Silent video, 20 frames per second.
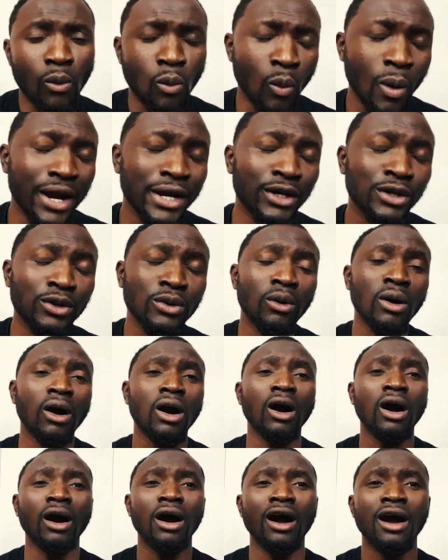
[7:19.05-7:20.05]
when you
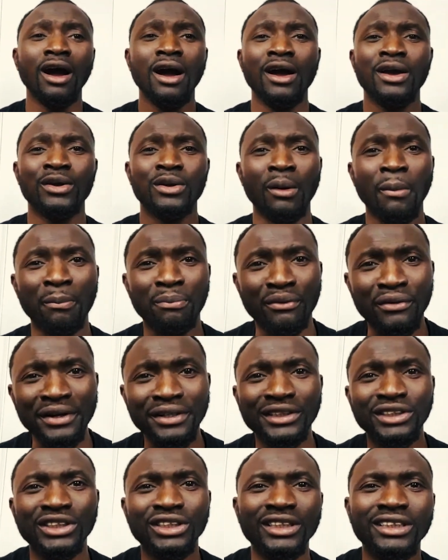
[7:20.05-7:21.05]
are
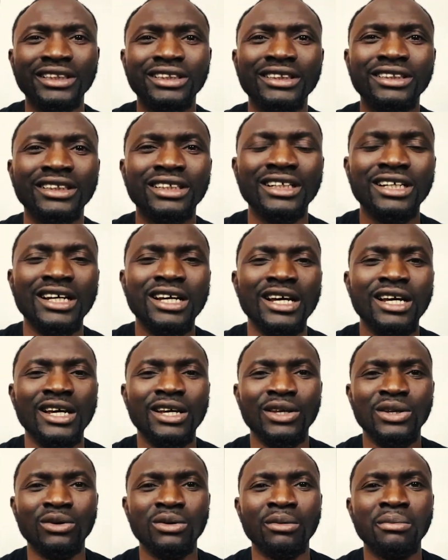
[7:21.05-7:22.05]
preaching,
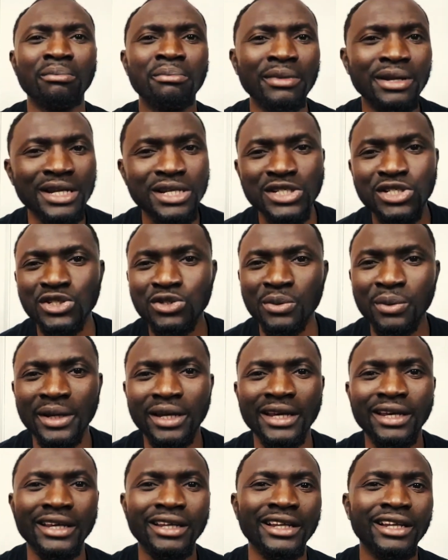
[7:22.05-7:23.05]
you're
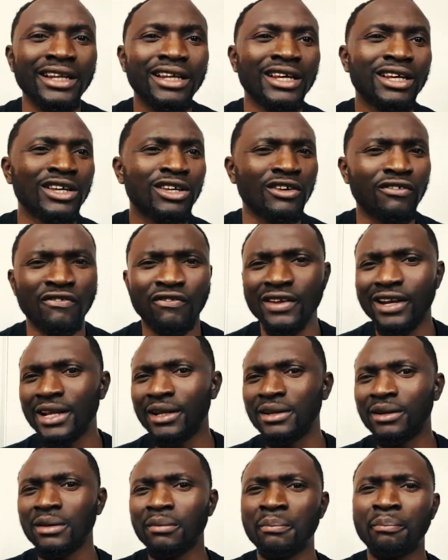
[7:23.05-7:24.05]
ministering,
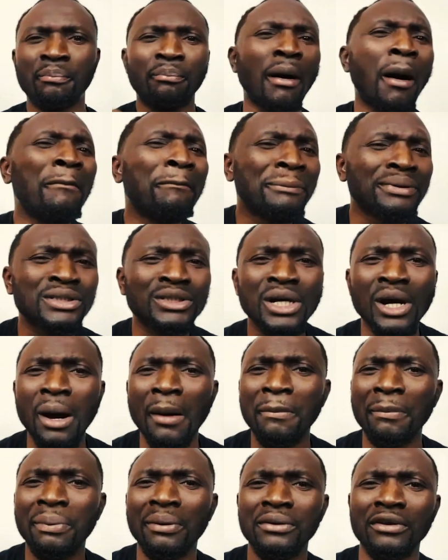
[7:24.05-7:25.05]
feeling pumped
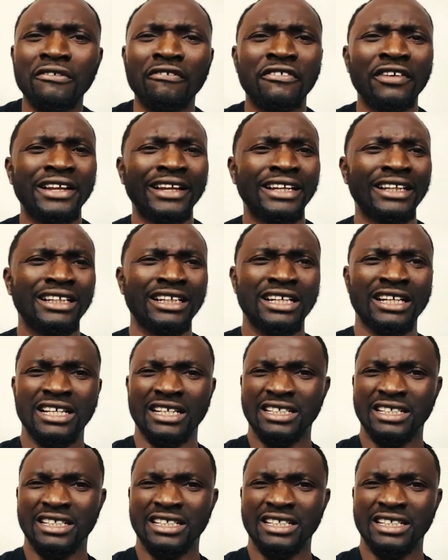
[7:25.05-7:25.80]
up, you're feeling,